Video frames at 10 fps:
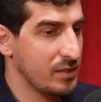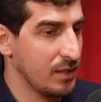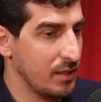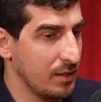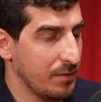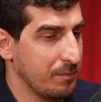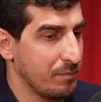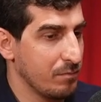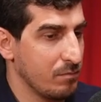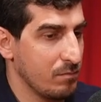
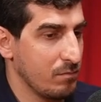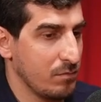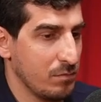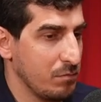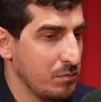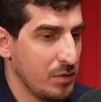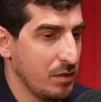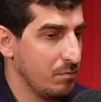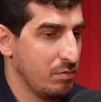the